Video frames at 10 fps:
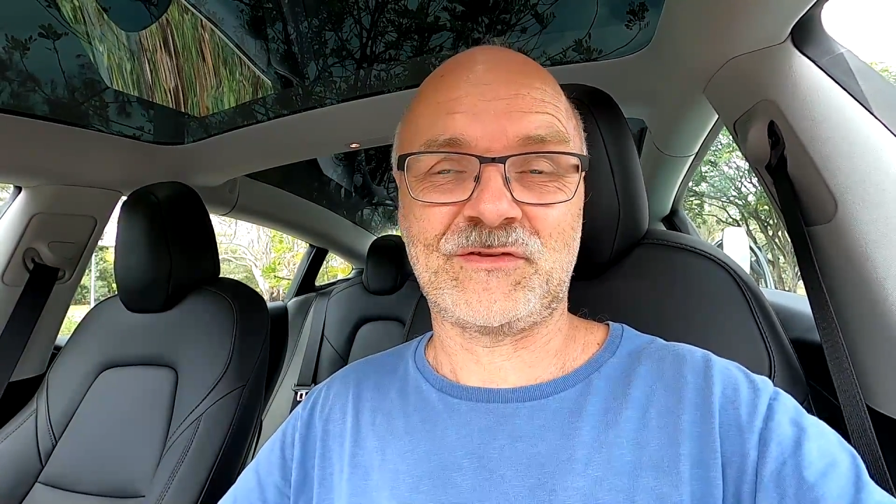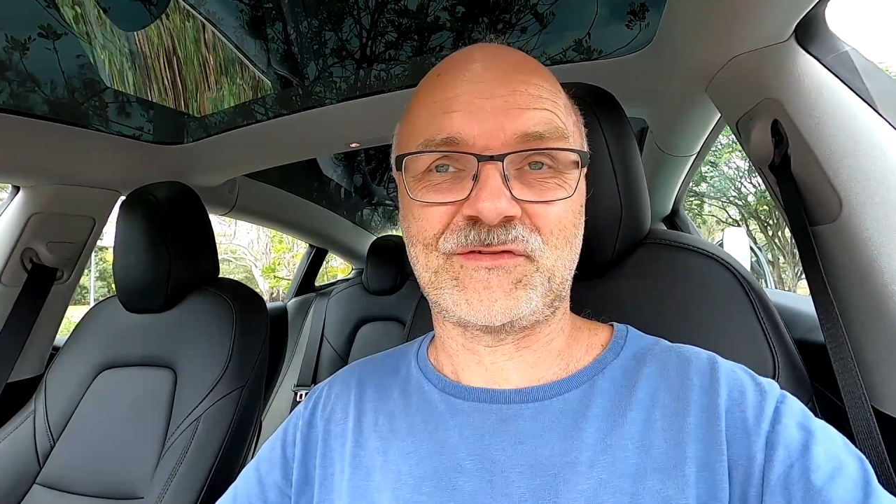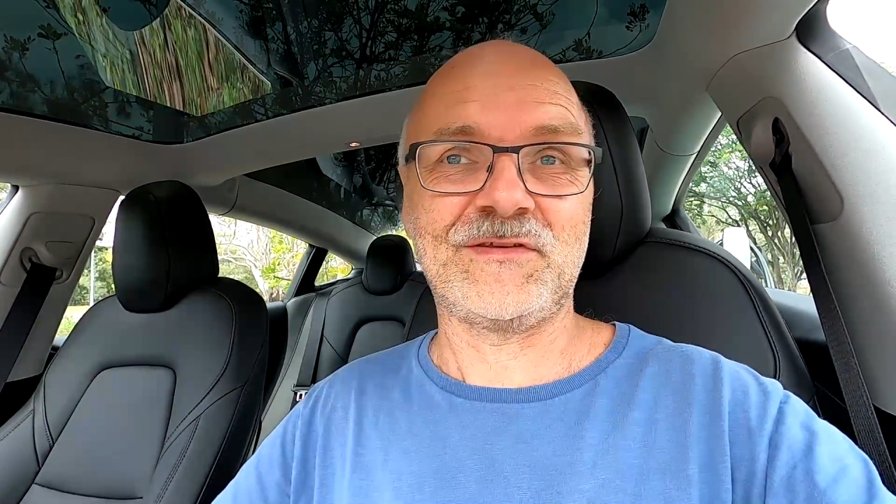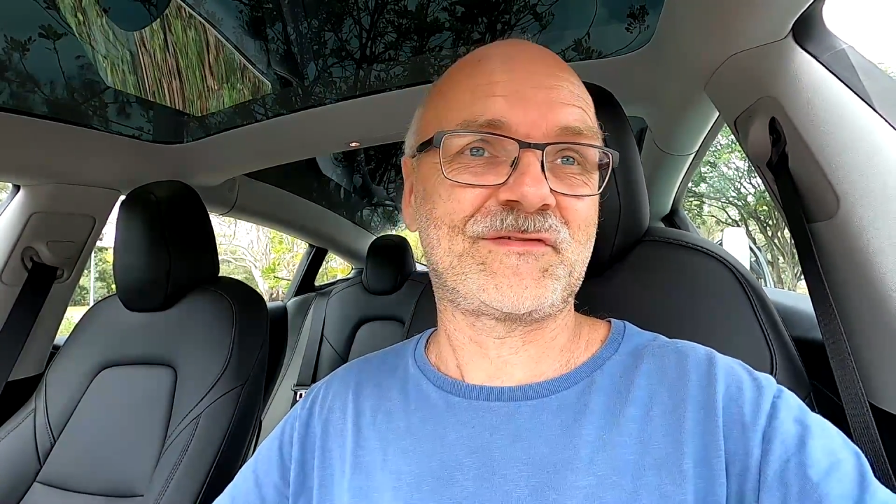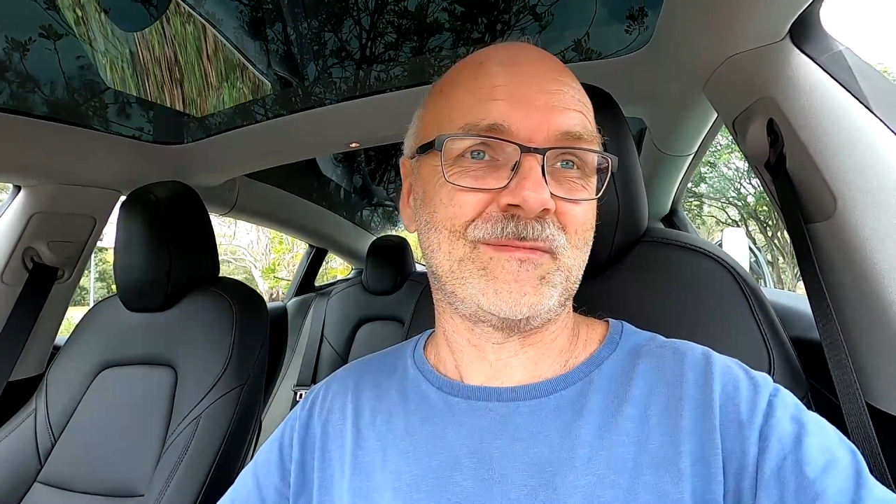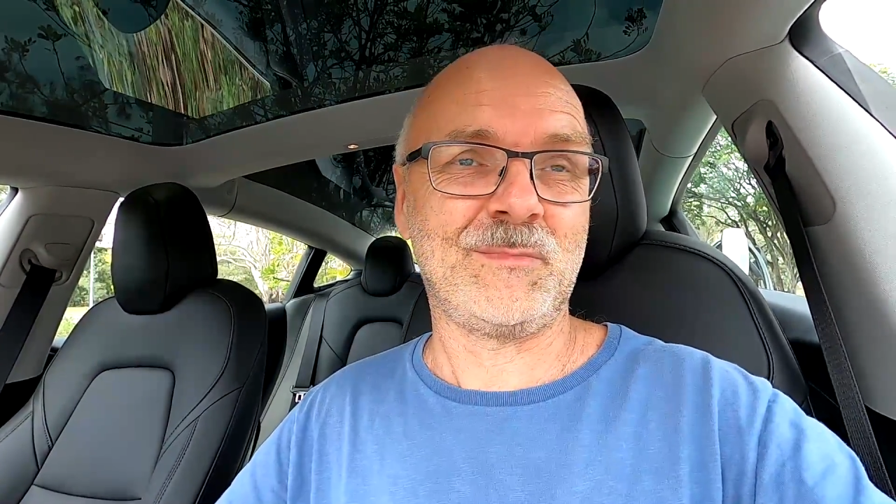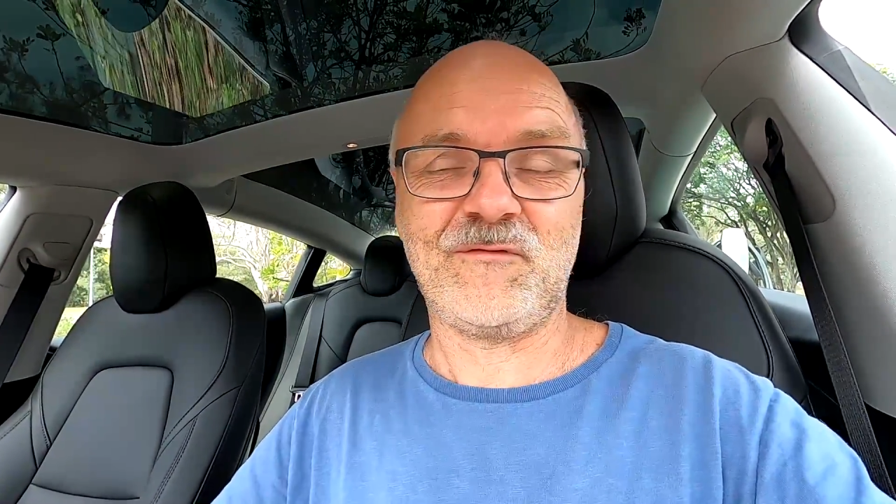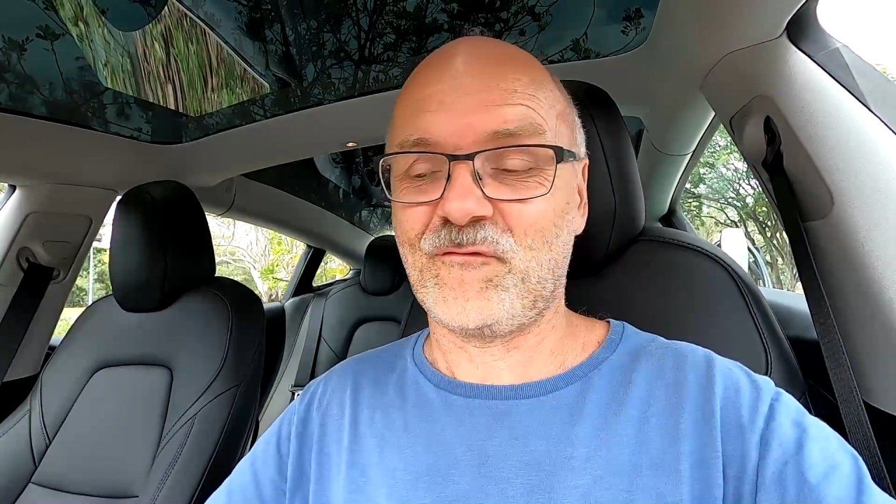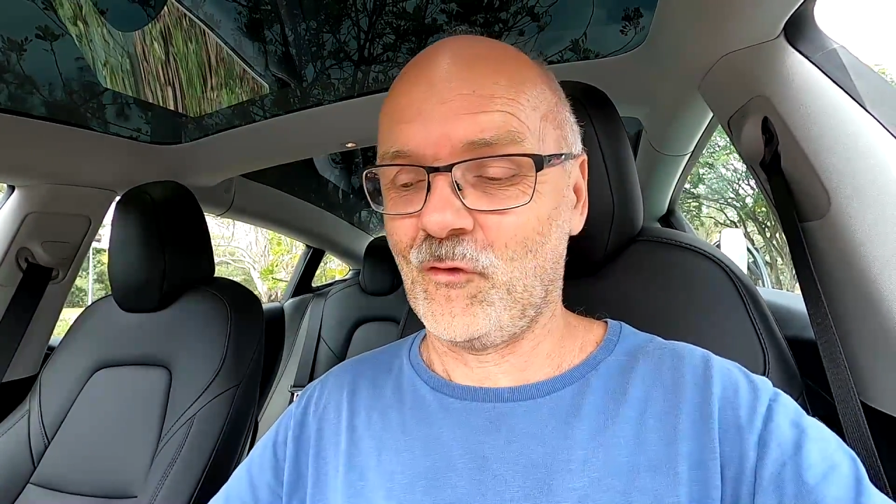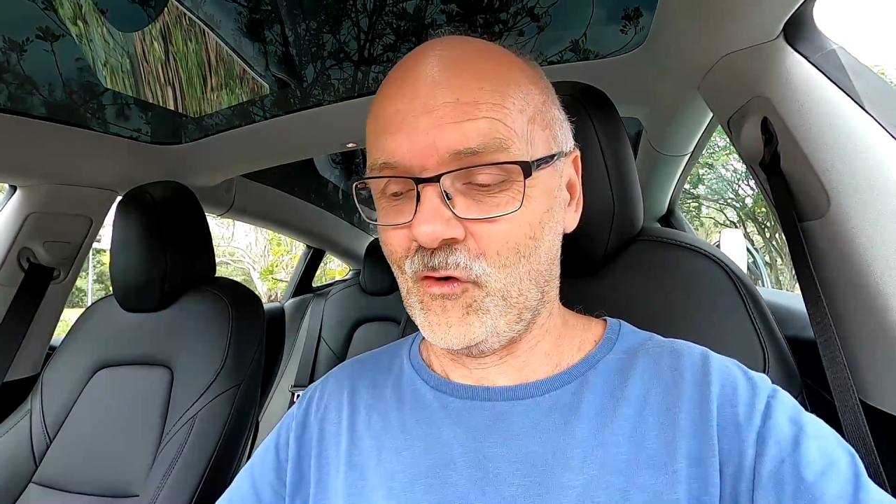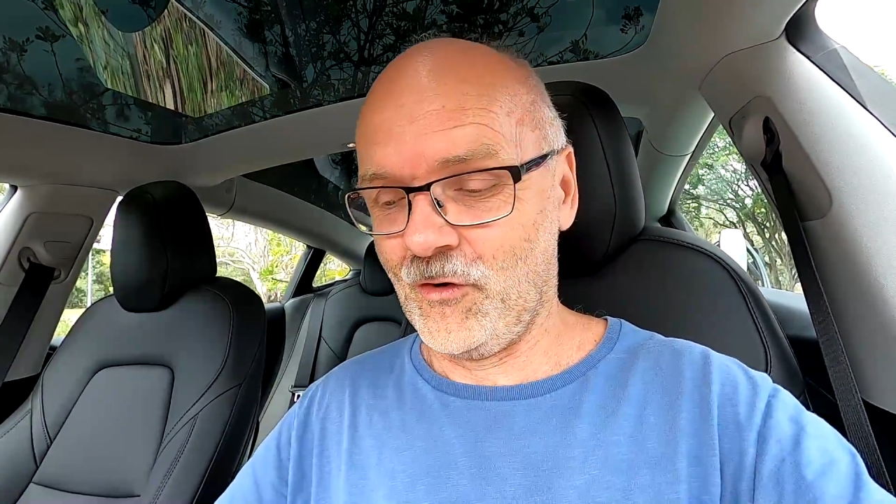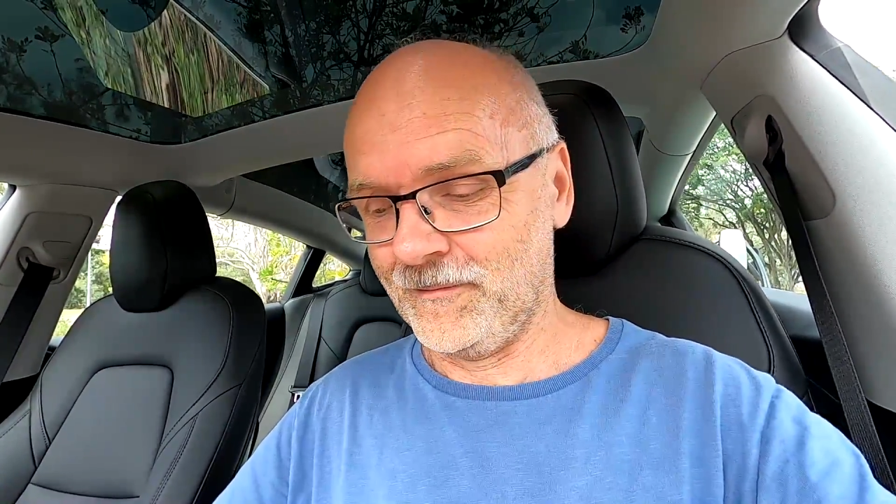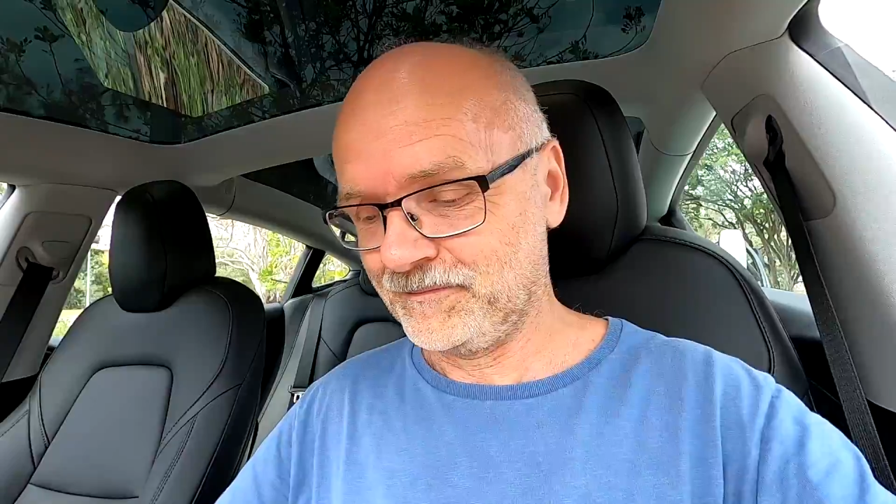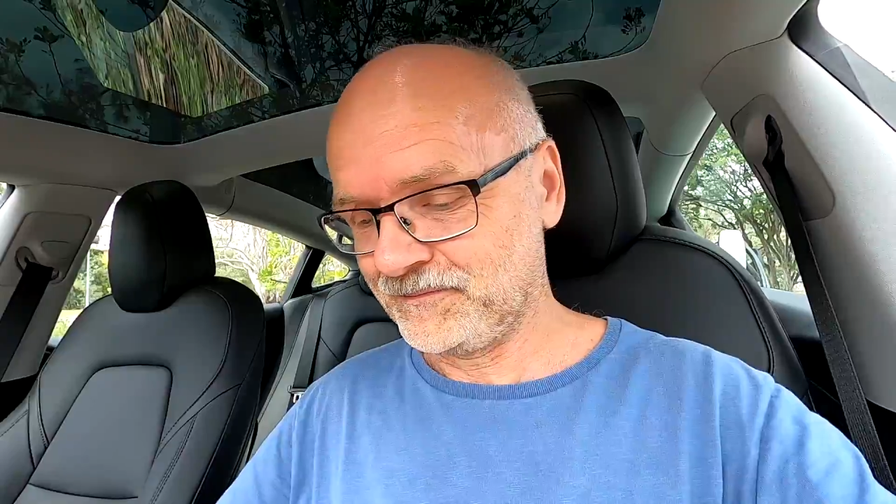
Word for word: a system before,